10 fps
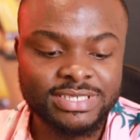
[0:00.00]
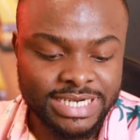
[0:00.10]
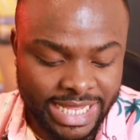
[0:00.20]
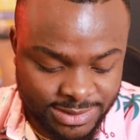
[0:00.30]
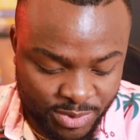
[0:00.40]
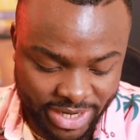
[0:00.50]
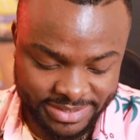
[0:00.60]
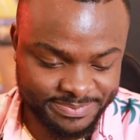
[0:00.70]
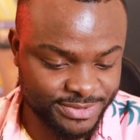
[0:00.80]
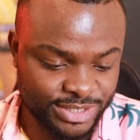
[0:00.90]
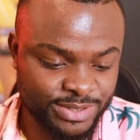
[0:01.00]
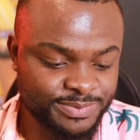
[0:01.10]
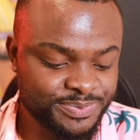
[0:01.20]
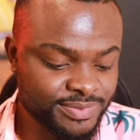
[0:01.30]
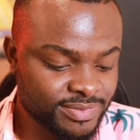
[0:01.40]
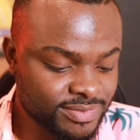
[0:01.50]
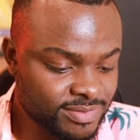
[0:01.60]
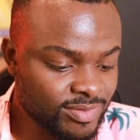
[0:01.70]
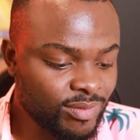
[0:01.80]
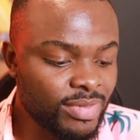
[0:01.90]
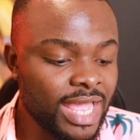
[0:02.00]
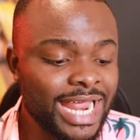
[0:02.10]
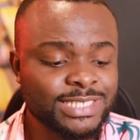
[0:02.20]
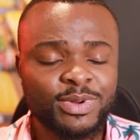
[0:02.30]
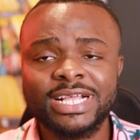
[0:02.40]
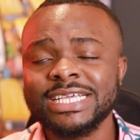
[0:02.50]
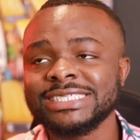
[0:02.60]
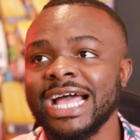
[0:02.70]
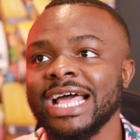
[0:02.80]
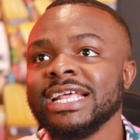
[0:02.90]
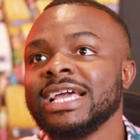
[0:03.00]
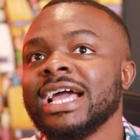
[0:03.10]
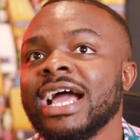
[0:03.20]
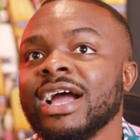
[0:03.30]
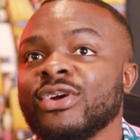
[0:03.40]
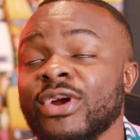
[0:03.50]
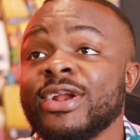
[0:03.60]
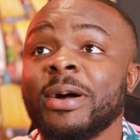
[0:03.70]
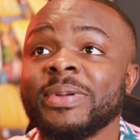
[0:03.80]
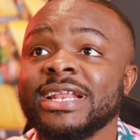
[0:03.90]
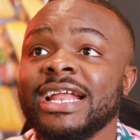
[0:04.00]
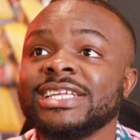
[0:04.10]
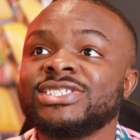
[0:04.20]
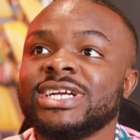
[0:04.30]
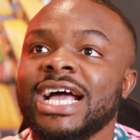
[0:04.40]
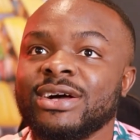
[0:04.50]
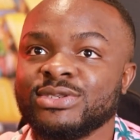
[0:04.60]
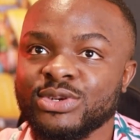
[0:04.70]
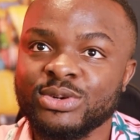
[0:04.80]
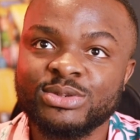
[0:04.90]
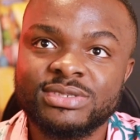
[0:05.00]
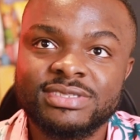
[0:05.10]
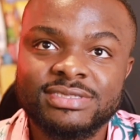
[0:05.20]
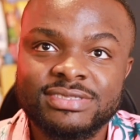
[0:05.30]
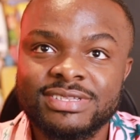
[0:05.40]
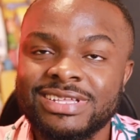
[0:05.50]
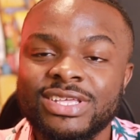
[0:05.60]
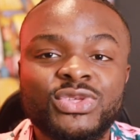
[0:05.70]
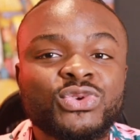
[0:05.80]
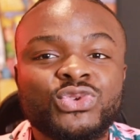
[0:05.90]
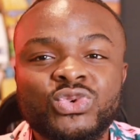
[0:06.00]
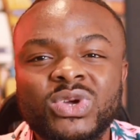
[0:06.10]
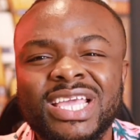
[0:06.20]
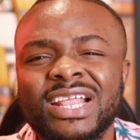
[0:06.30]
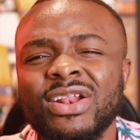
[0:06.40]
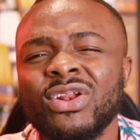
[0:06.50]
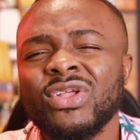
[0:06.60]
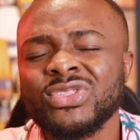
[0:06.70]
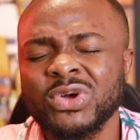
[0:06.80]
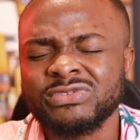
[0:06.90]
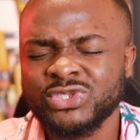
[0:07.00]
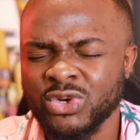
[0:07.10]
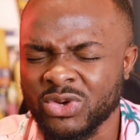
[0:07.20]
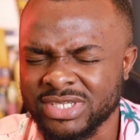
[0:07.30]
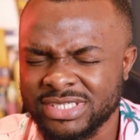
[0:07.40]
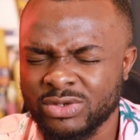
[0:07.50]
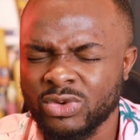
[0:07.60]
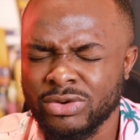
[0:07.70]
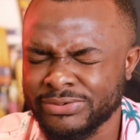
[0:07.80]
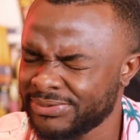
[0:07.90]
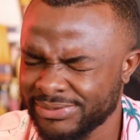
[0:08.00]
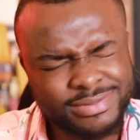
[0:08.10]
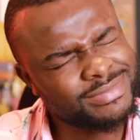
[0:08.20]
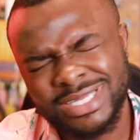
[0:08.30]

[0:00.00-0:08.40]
to the next point, The next point is that growing up in a Nigerian household, you do a lot of chores. Oof.